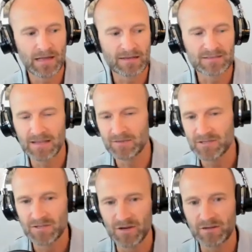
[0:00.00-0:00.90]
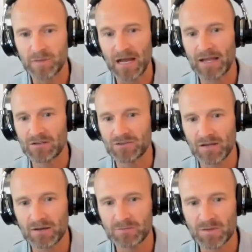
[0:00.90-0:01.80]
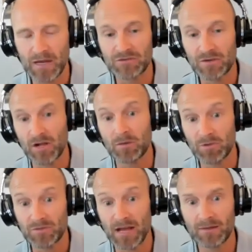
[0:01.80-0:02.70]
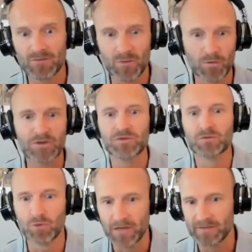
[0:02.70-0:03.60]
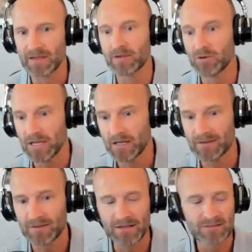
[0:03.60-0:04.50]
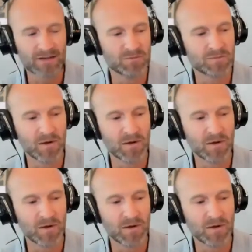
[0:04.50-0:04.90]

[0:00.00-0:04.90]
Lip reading: ex-Navy SEAL FBI agent, come to my gym a couple of times where we do the breathing and we get into ice tubs.